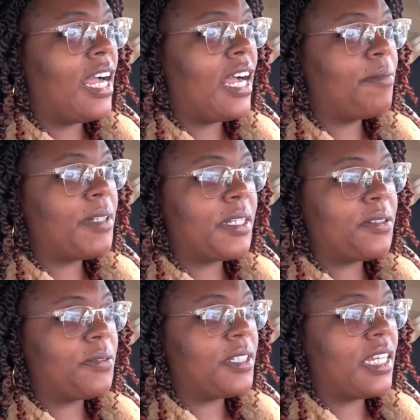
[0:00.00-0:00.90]
I'm not
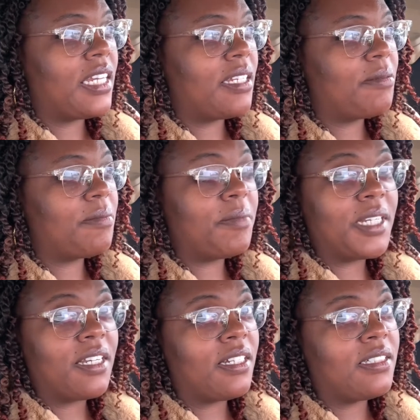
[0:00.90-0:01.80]
doing that
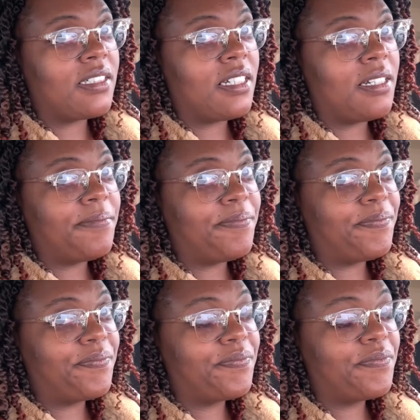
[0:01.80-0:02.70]
because um,
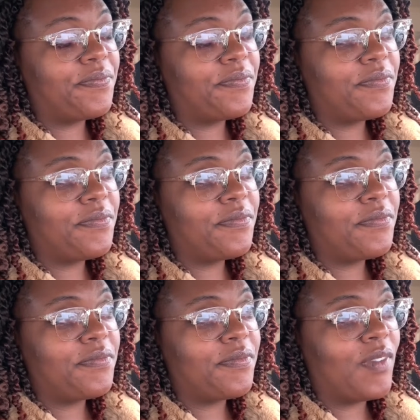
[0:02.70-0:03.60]

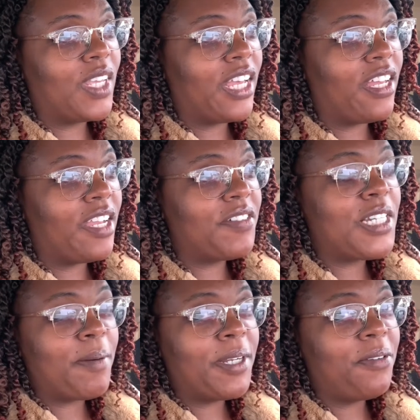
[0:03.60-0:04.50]
you every
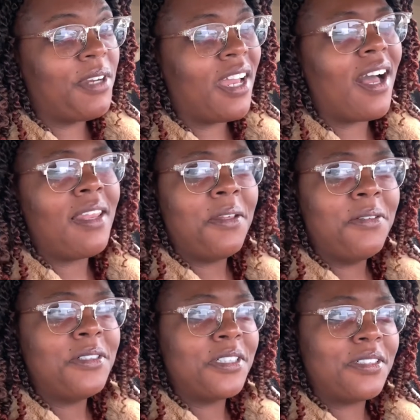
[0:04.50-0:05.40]
time I do that, I
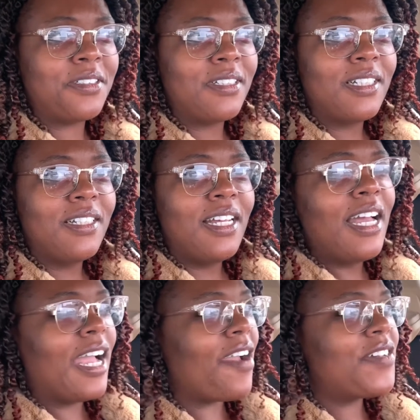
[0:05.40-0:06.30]
lose.
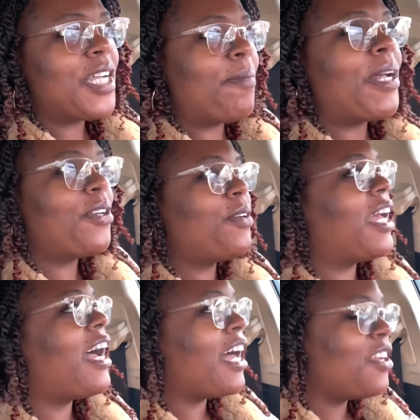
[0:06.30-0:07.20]
Every time I do
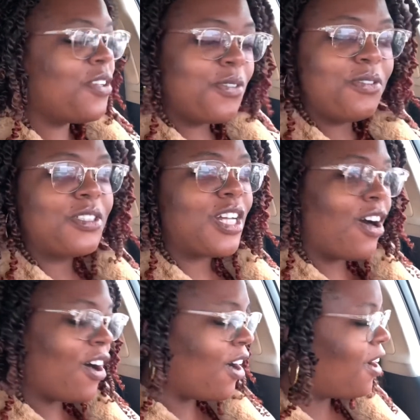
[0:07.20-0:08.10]
that, I lose
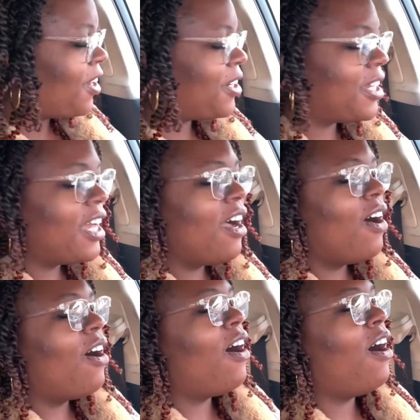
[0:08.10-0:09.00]
all,
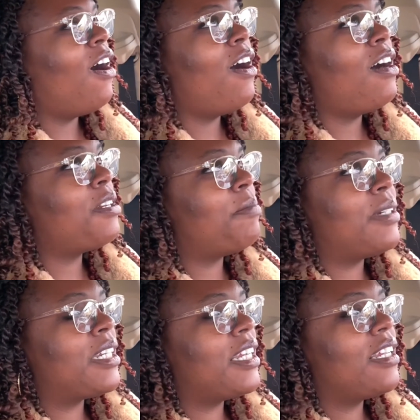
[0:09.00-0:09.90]
all the
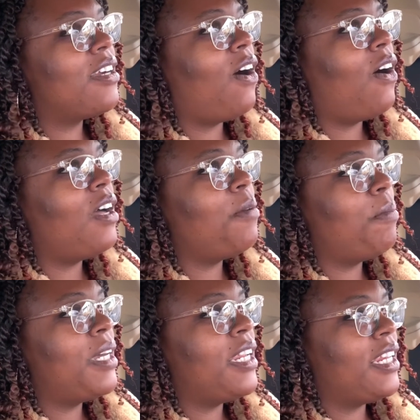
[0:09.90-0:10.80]
money, all the
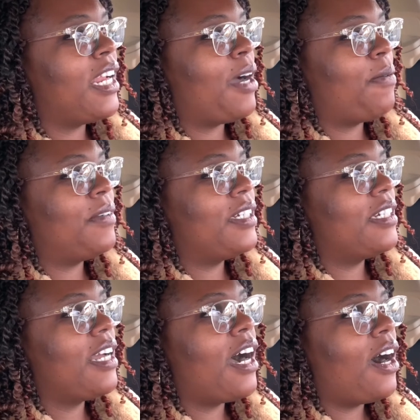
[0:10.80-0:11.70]
money that I want.
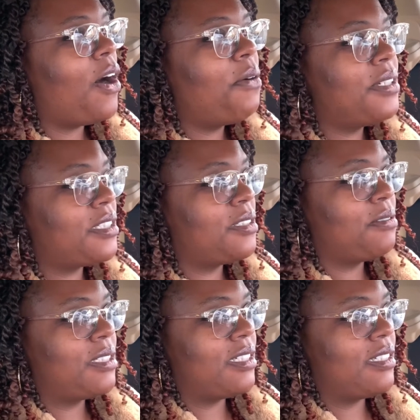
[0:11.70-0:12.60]
I always lose.